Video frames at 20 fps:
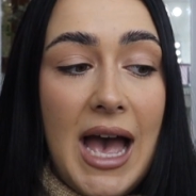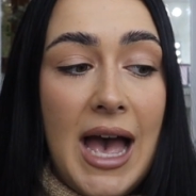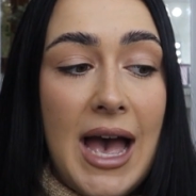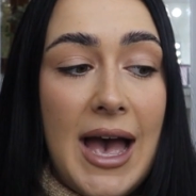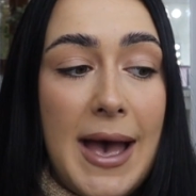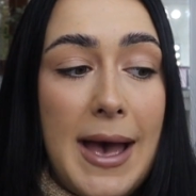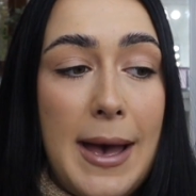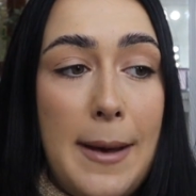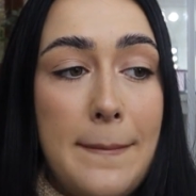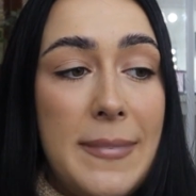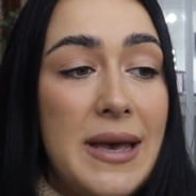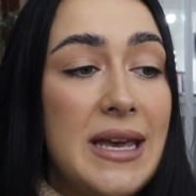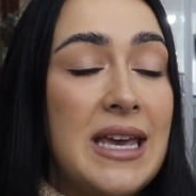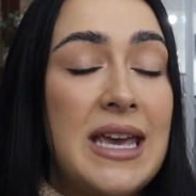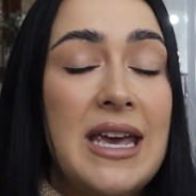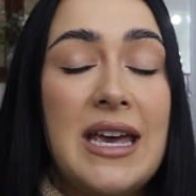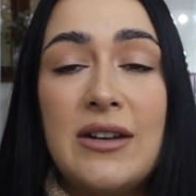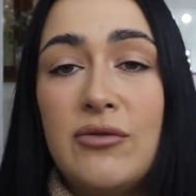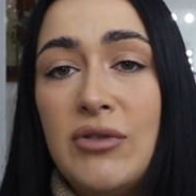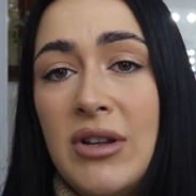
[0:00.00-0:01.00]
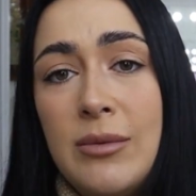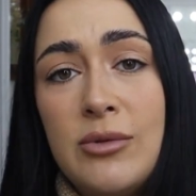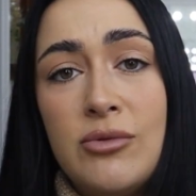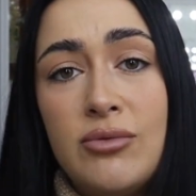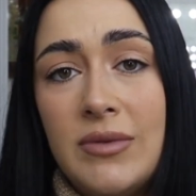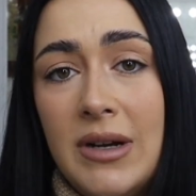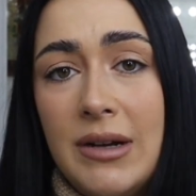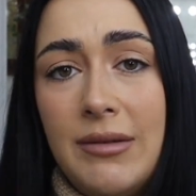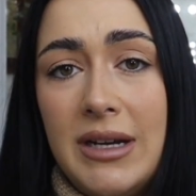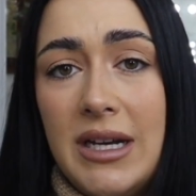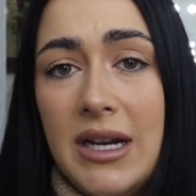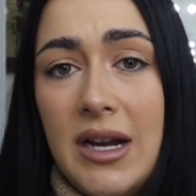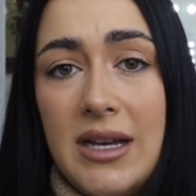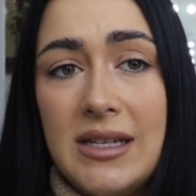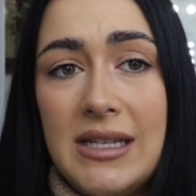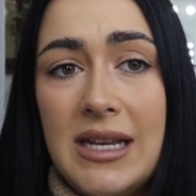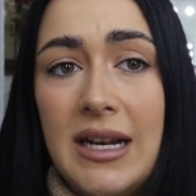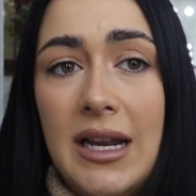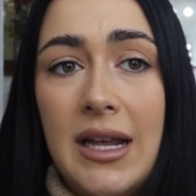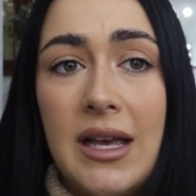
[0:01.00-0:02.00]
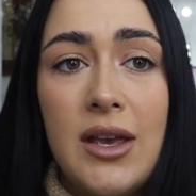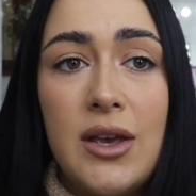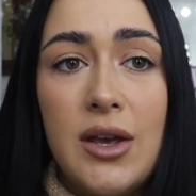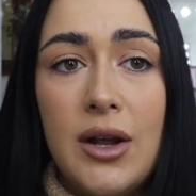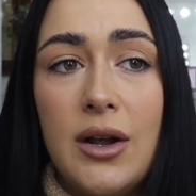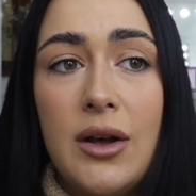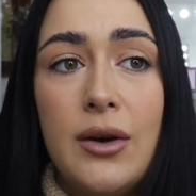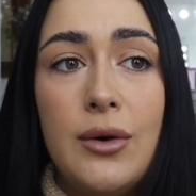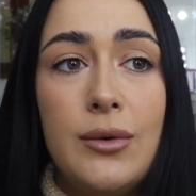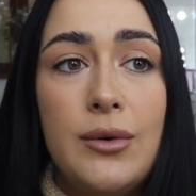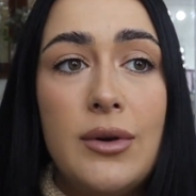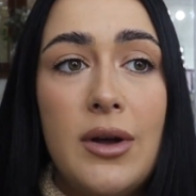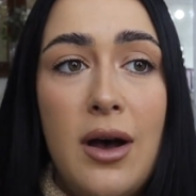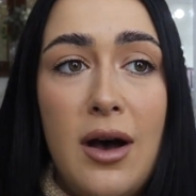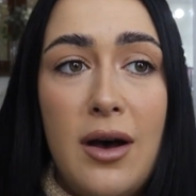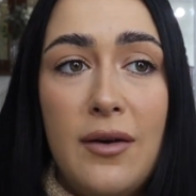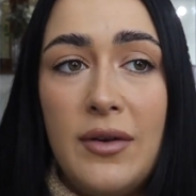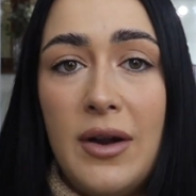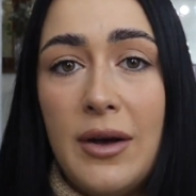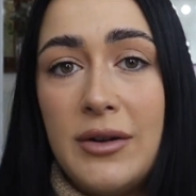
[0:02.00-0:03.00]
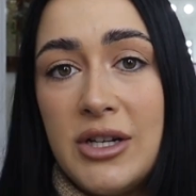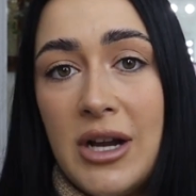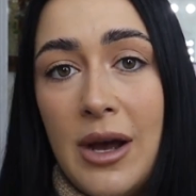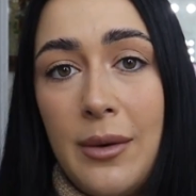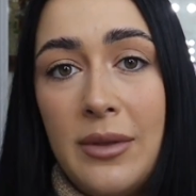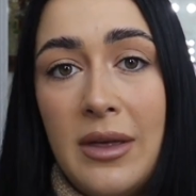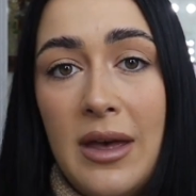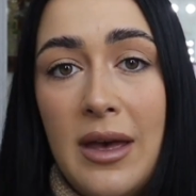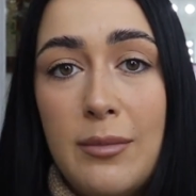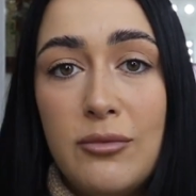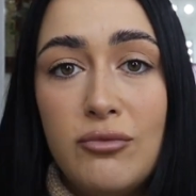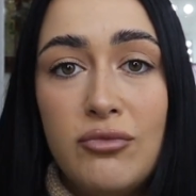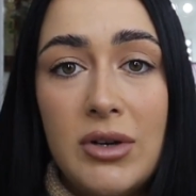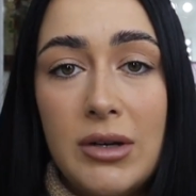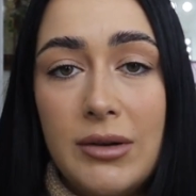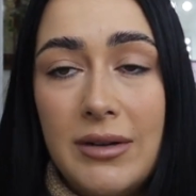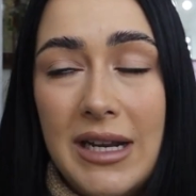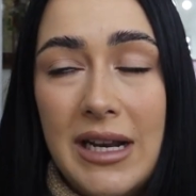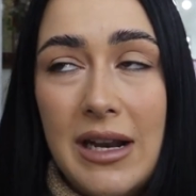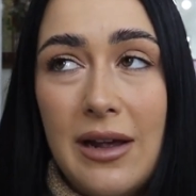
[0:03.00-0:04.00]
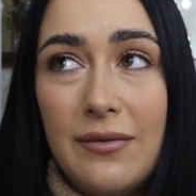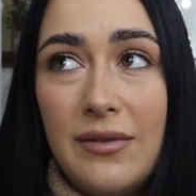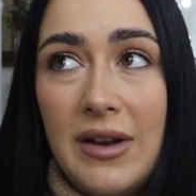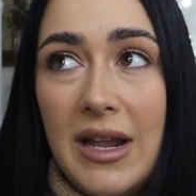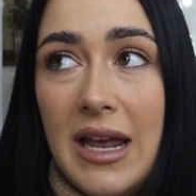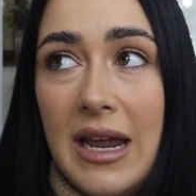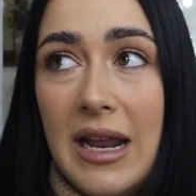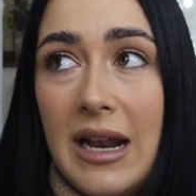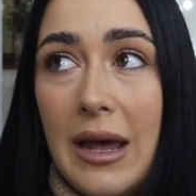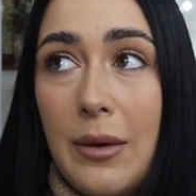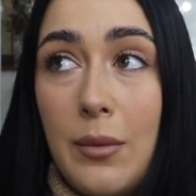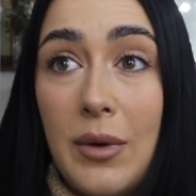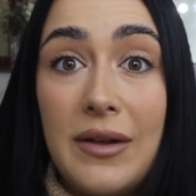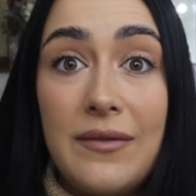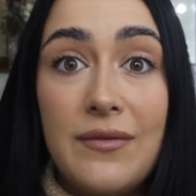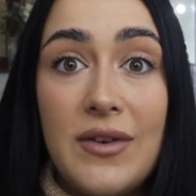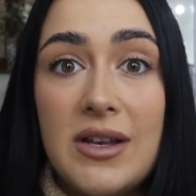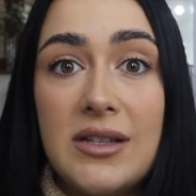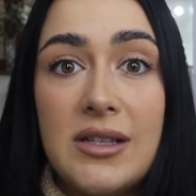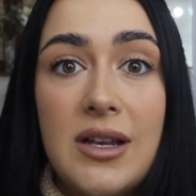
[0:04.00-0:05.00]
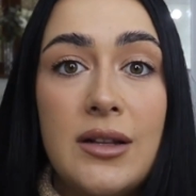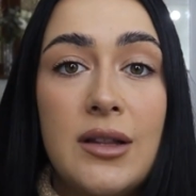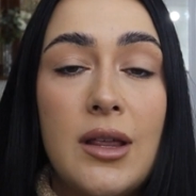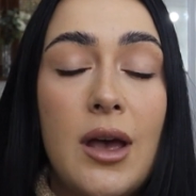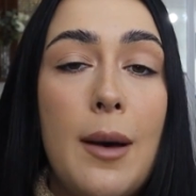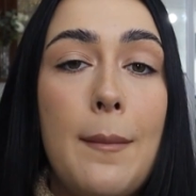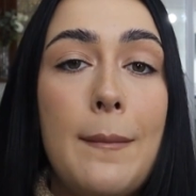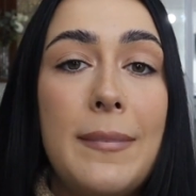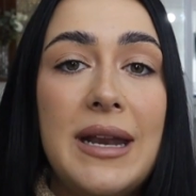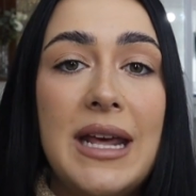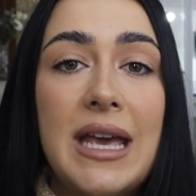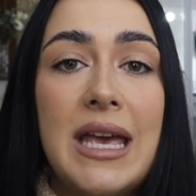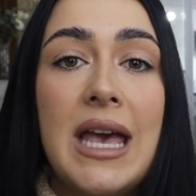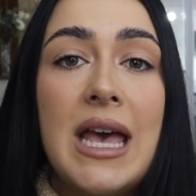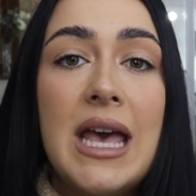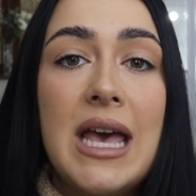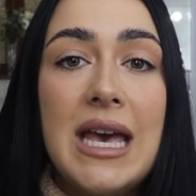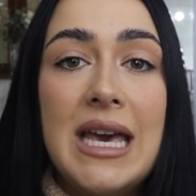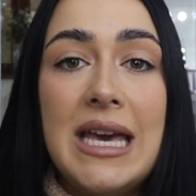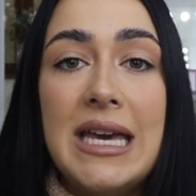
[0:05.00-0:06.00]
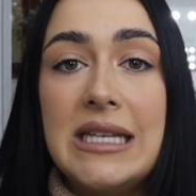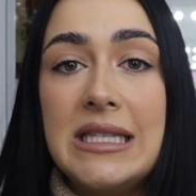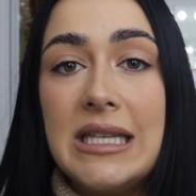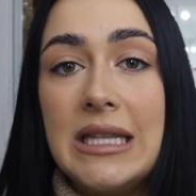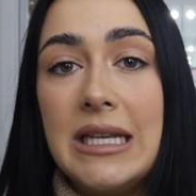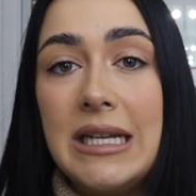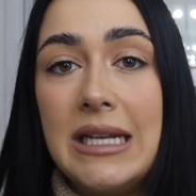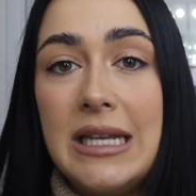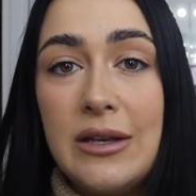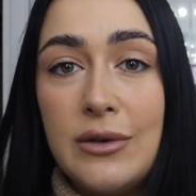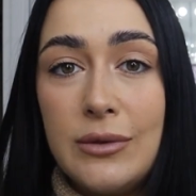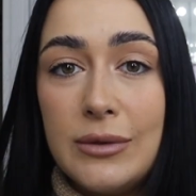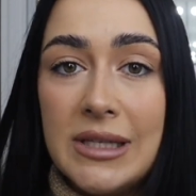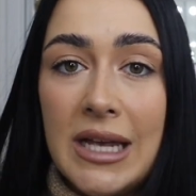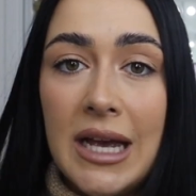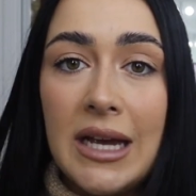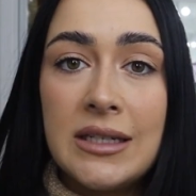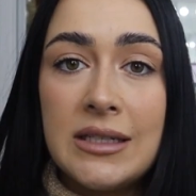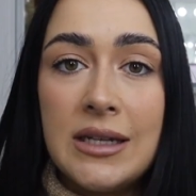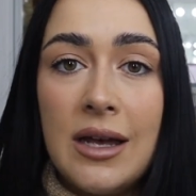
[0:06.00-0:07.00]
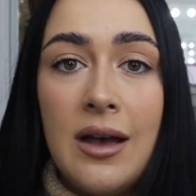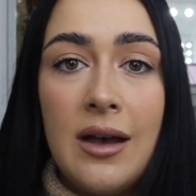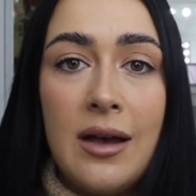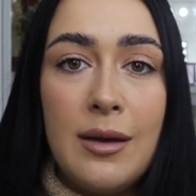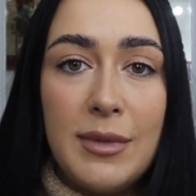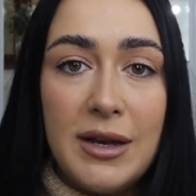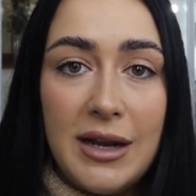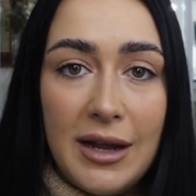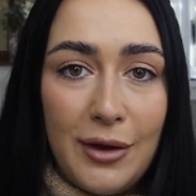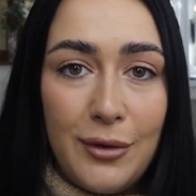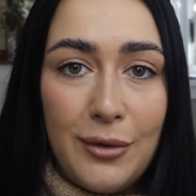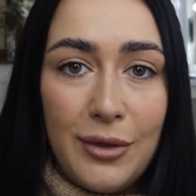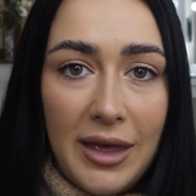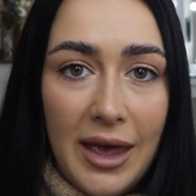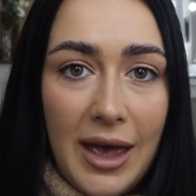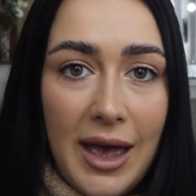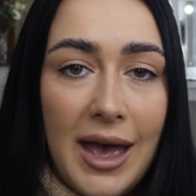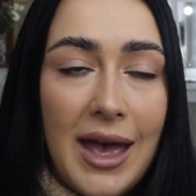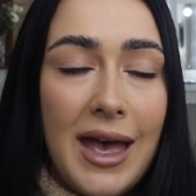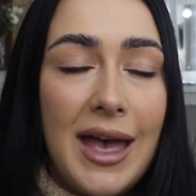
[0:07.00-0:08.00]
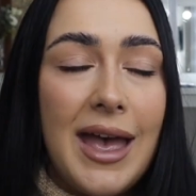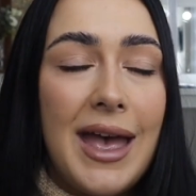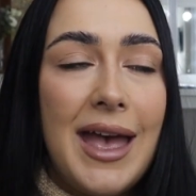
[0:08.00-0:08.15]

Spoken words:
But he was really, really nice. Had like a good old half an hour chat with him. Really lovely. Like, when I first started the company. He's in the legal sector. I'm in healthcare.